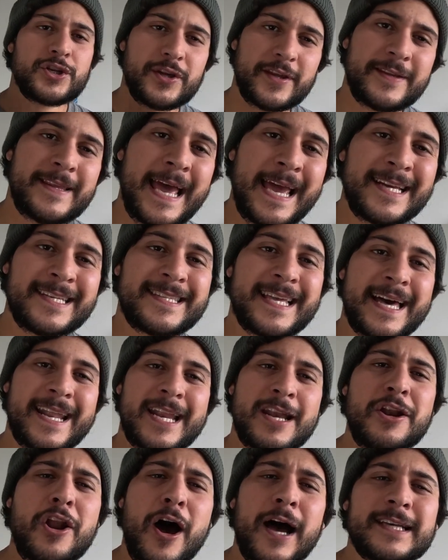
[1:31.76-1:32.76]
So the day
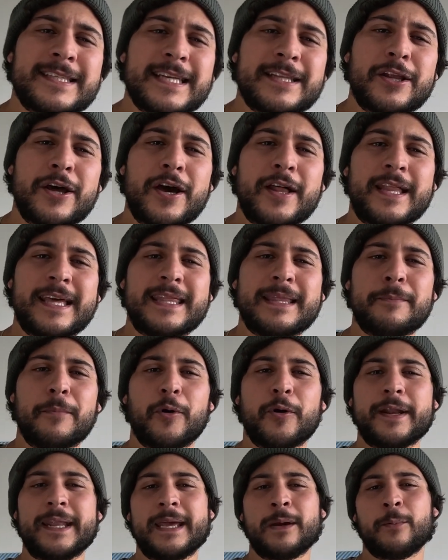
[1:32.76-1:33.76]
started nice and early in the
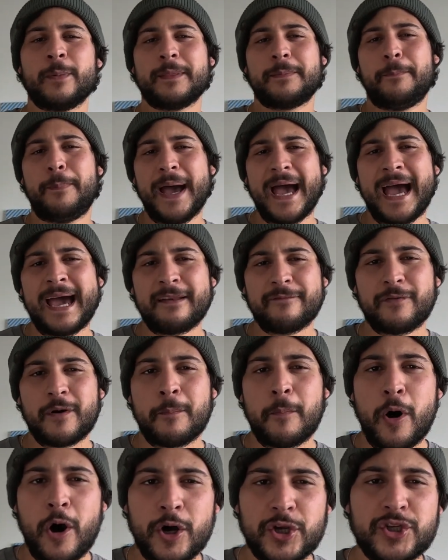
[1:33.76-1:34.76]
morning with Pat
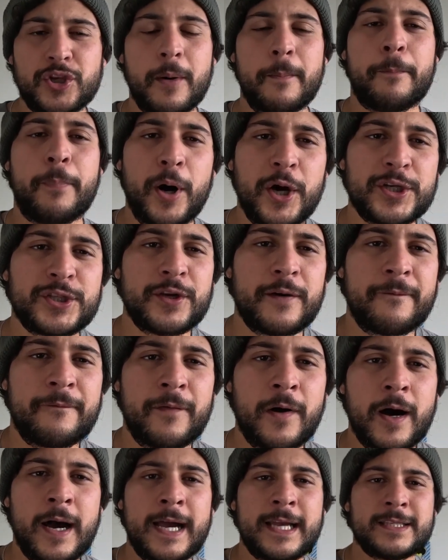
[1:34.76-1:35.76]
from Osh.Bosh.Finds.
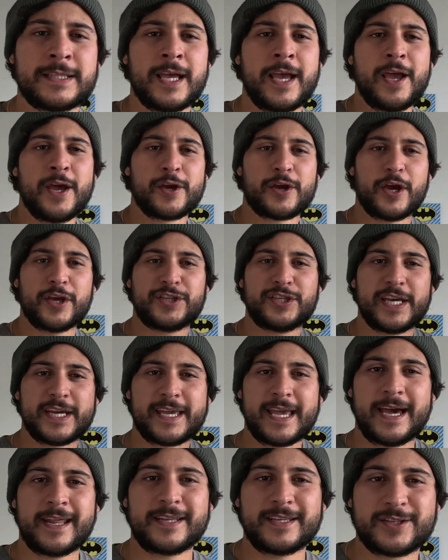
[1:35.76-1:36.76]
Finds. Go
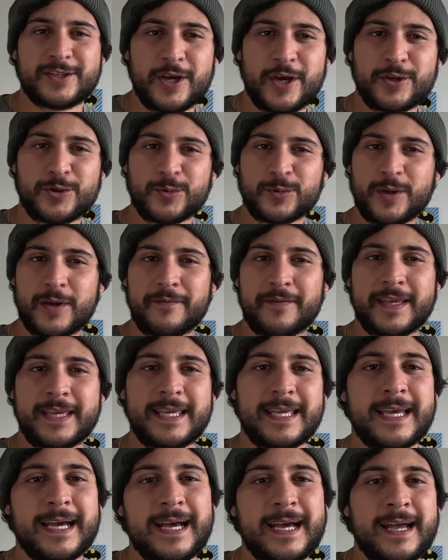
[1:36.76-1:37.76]
check out his socials over
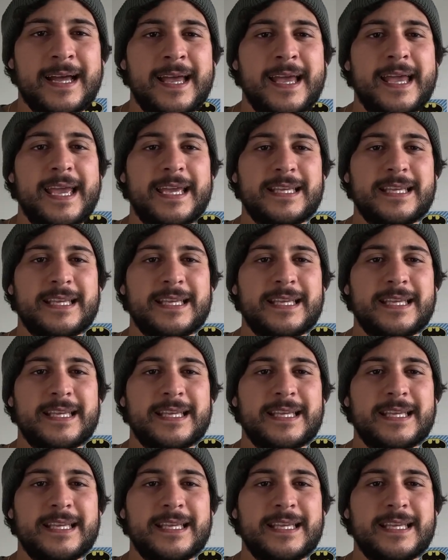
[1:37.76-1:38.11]
here.